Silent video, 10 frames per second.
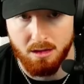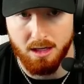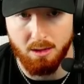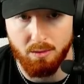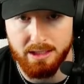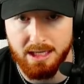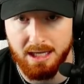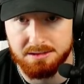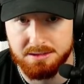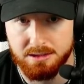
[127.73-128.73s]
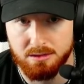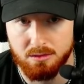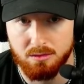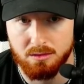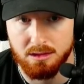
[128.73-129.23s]
All right, we got
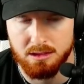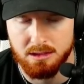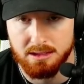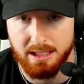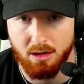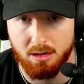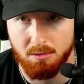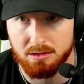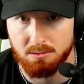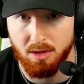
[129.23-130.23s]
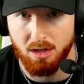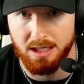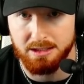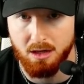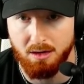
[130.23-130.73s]
to get Art Monk the ball.
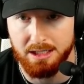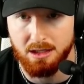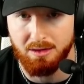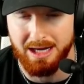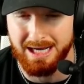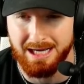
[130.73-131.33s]
I know, I know, I...